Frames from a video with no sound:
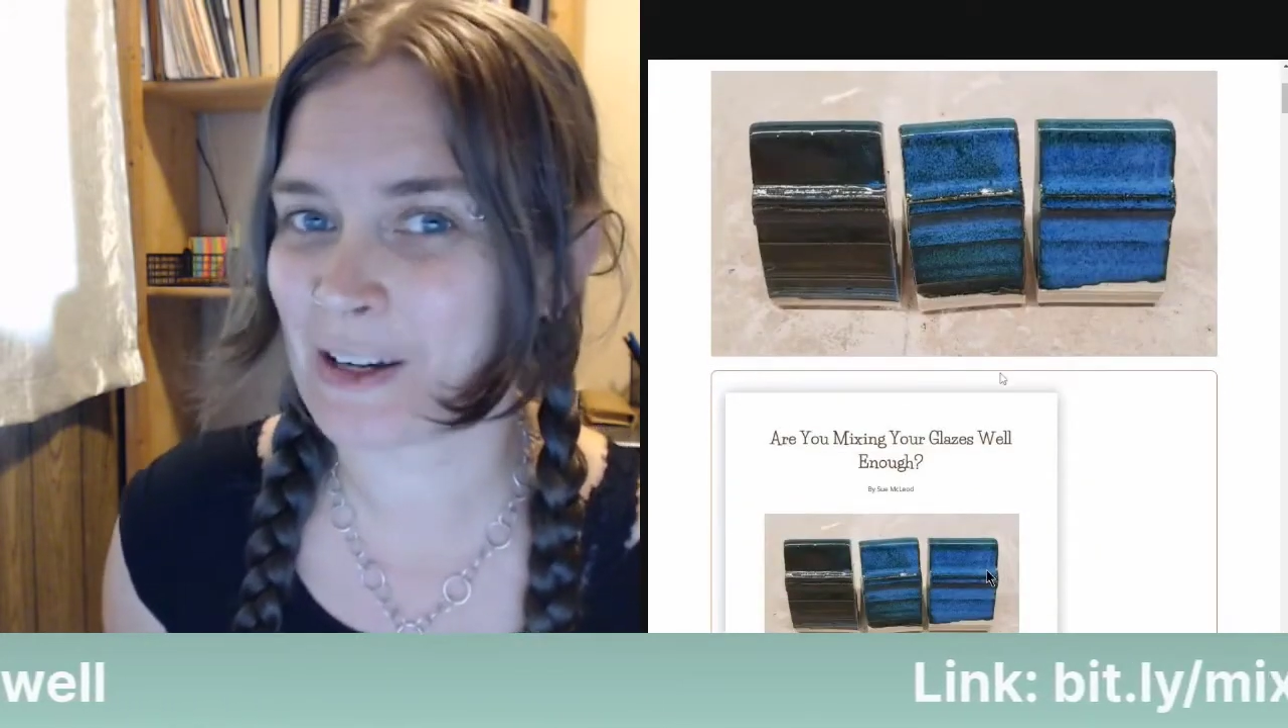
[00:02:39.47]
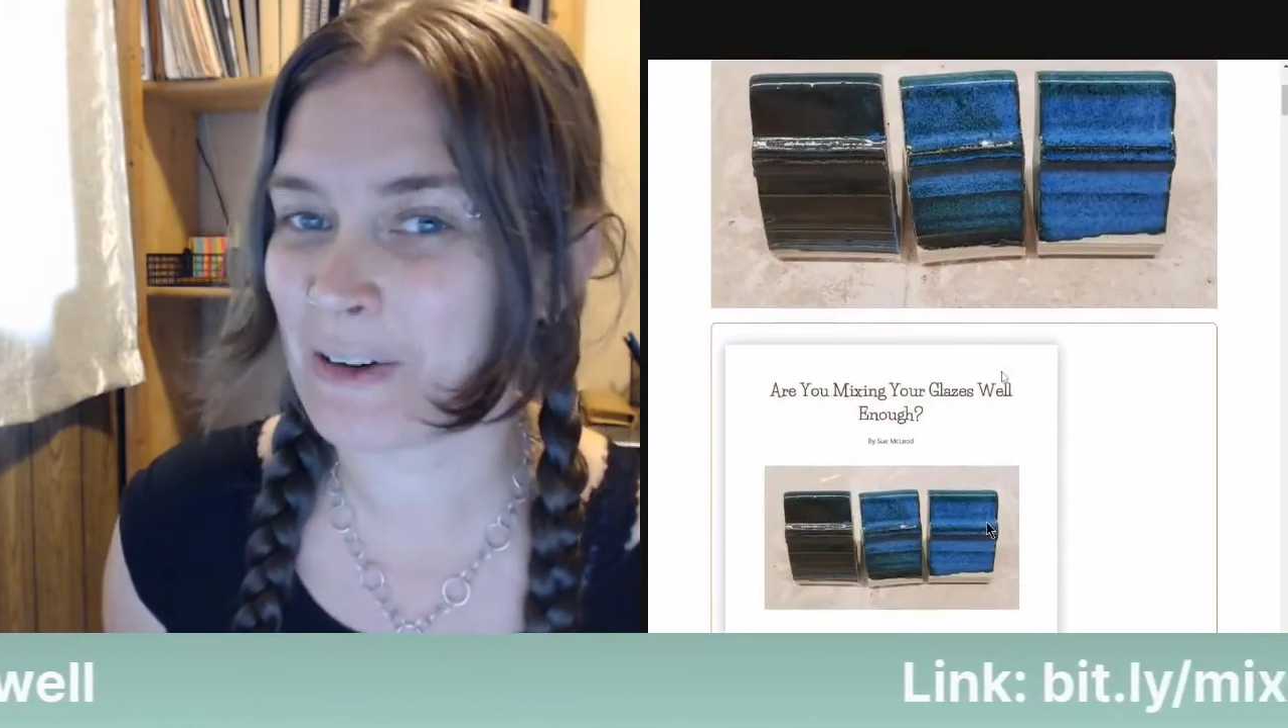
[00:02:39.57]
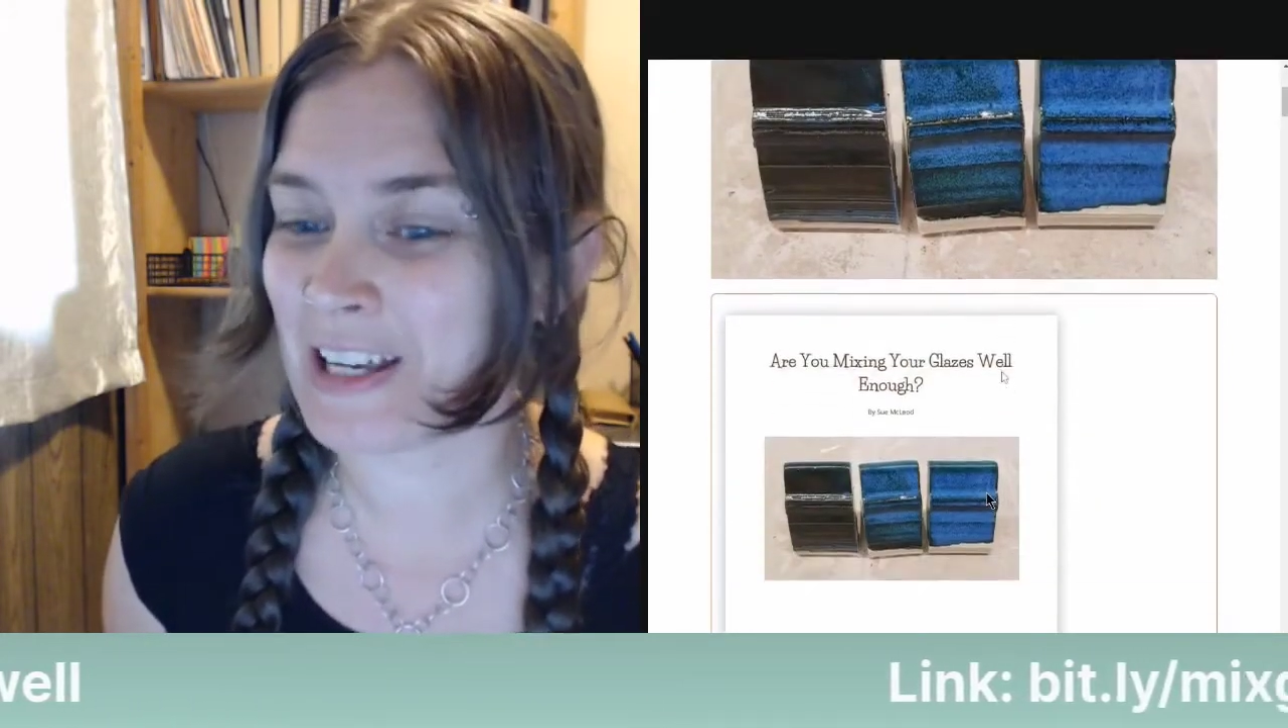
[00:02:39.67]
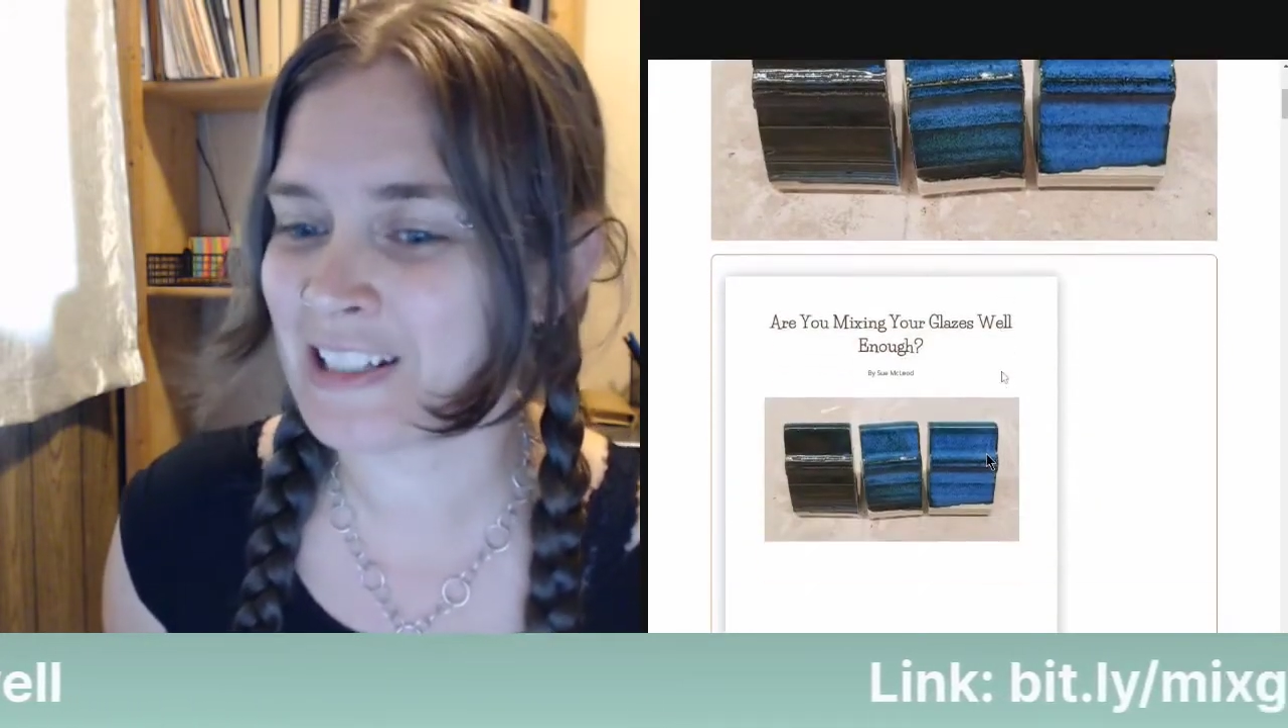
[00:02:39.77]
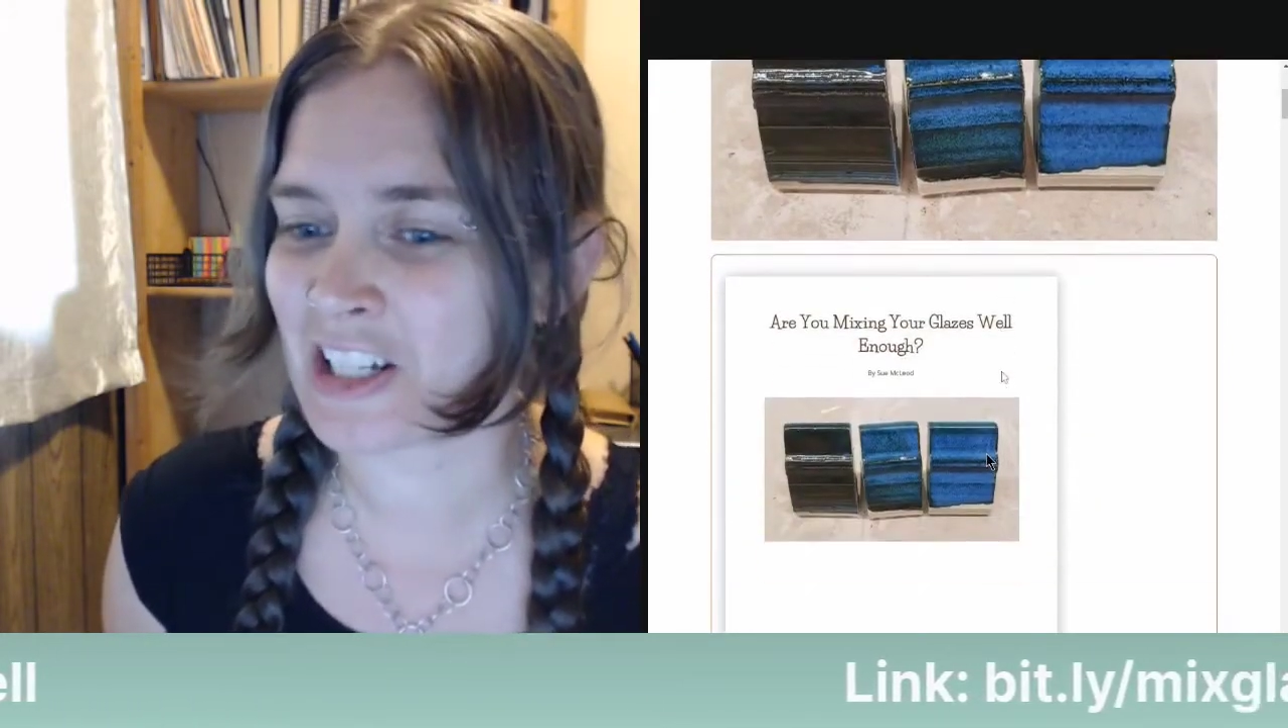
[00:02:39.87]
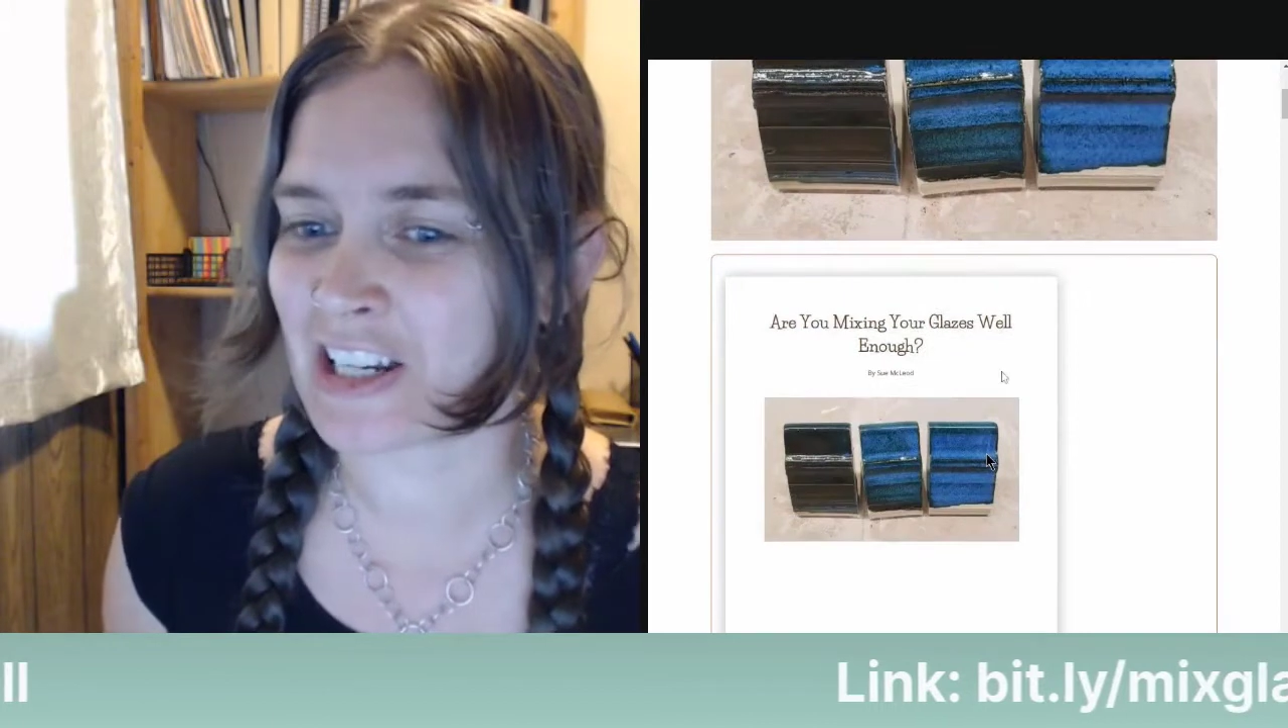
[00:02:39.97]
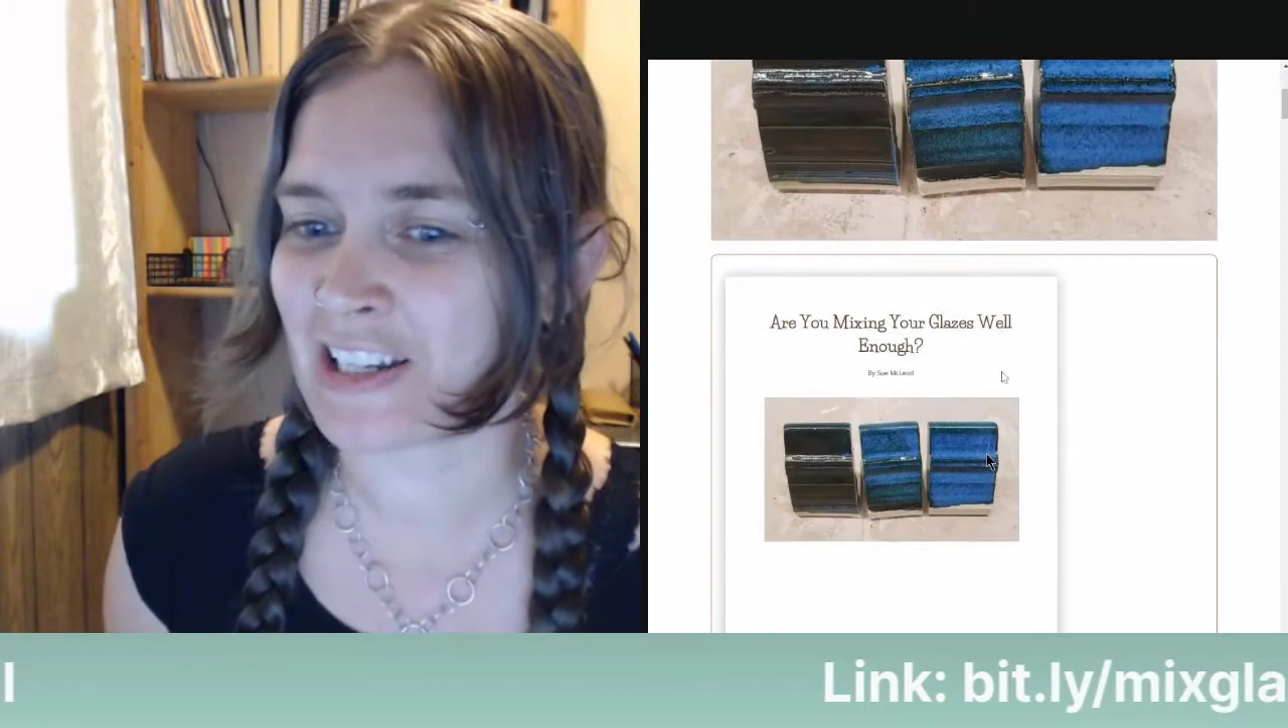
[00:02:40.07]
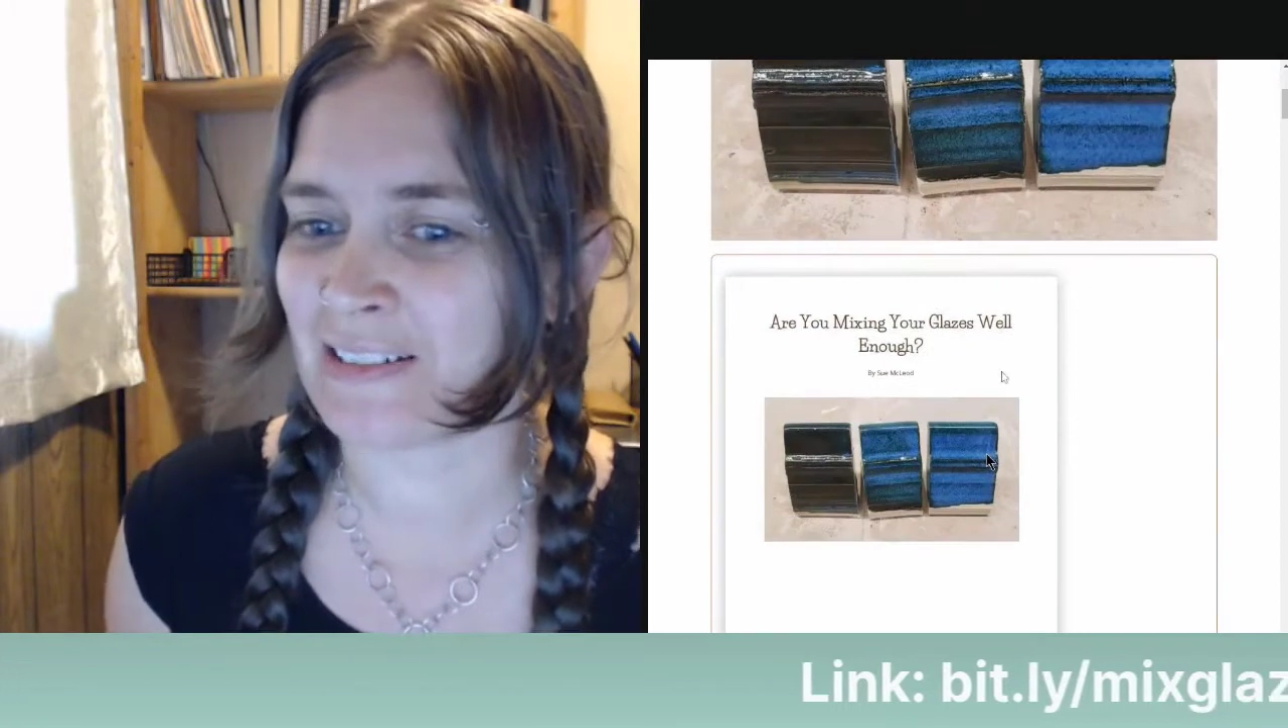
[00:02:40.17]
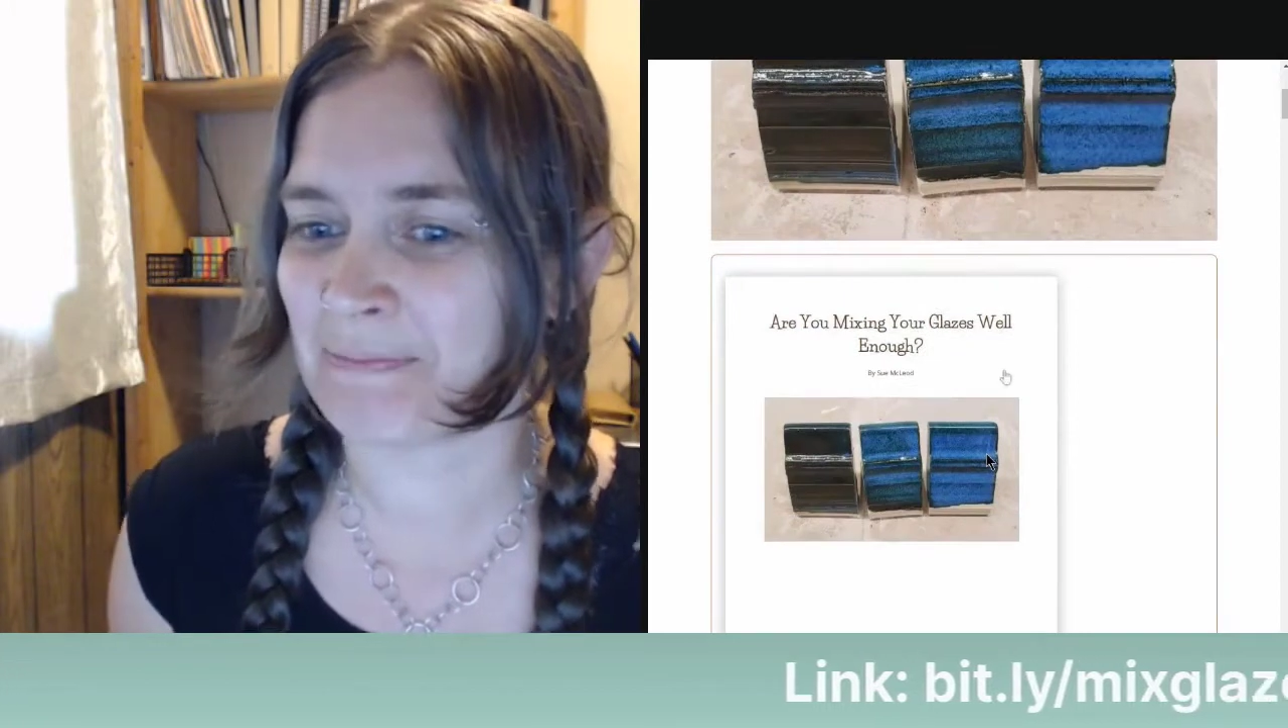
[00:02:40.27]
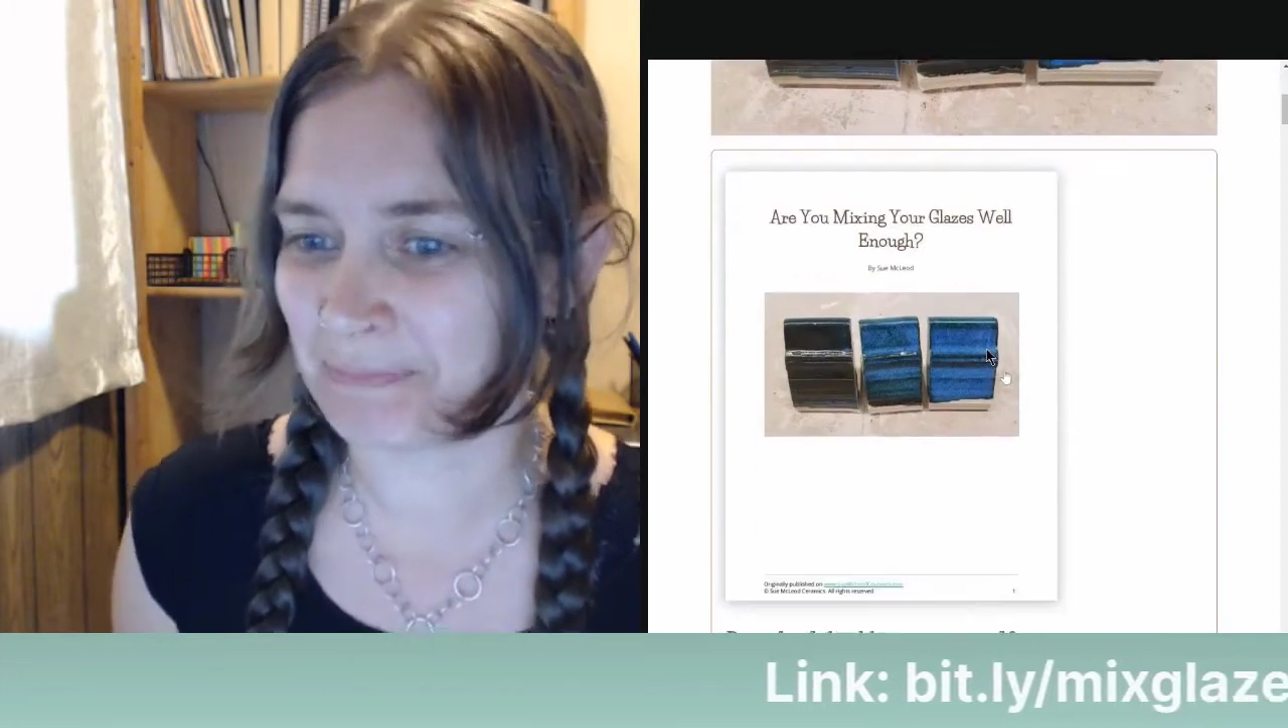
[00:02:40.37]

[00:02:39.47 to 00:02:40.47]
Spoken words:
question.